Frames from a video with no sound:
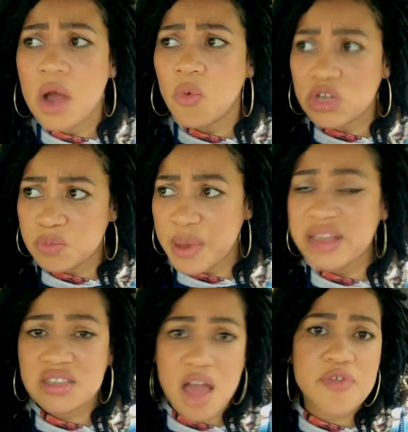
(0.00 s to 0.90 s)
was
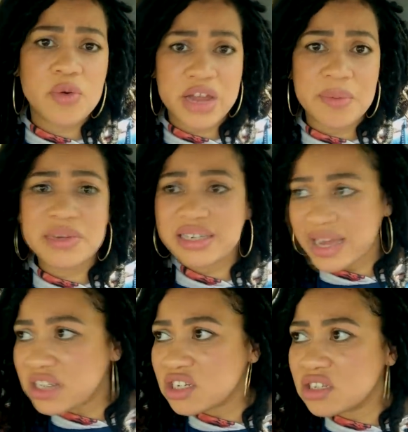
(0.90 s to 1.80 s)
based off of
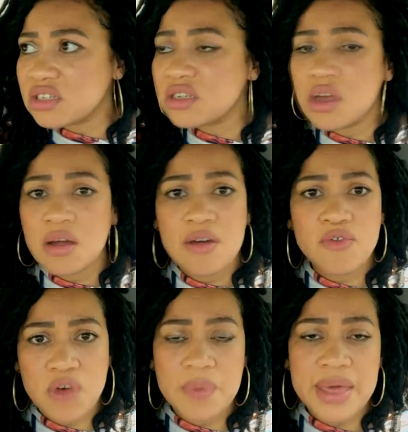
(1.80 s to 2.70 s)
recommendations
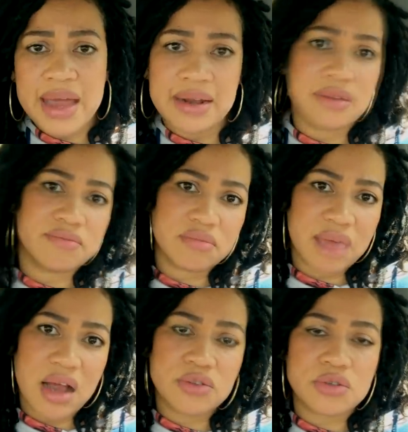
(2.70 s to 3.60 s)
from that
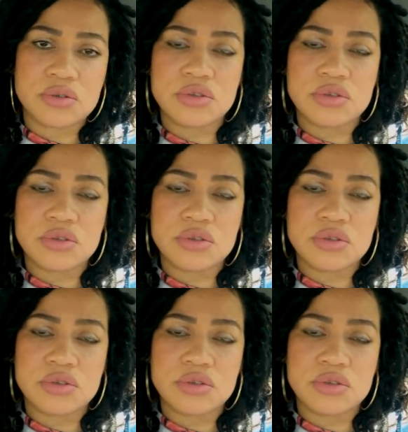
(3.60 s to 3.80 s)
council.